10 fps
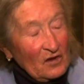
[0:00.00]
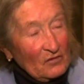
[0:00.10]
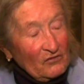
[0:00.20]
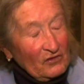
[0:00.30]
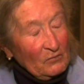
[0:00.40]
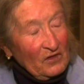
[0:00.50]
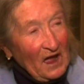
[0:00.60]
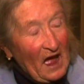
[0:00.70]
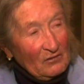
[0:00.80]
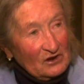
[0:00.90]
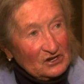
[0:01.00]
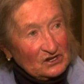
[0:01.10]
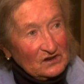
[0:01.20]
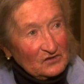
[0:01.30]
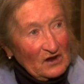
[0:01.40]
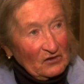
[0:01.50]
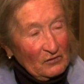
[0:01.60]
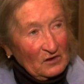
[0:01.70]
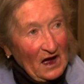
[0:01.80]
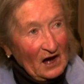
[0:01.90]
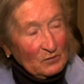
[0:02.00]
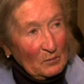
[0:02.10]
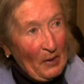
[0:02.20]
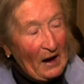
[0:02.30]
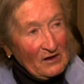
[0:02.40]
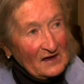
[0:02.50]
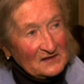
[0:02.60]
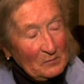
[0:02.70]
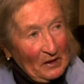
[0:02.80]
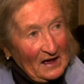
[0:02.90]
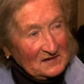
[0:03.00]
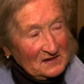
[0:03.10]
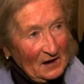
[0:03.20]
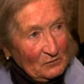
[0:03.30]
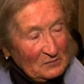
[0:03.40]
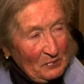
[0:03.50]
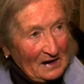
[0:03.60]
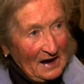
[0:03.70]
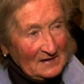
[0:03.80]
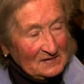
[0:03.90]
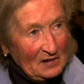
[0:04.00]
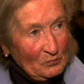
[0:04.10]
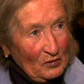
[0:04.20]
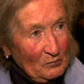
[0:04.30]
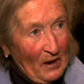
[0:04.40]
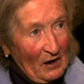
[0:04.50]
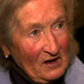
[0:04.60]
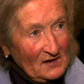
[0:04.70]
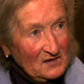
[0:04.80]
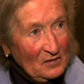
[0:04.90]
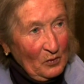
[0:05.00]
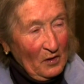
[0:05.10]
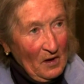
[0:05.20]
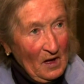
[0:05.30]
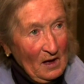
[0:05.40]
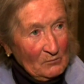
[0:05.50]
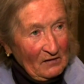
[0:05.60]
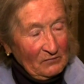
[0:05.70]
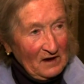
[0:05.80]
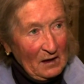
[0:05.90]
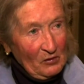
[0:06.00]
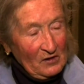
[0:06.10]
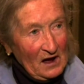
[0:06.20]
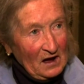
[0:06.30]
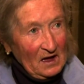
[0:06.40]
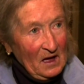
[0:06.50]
gone through the garage, straight through the garage. We had barriers up last night. We spent last night putting barriers up, my neighbour and I.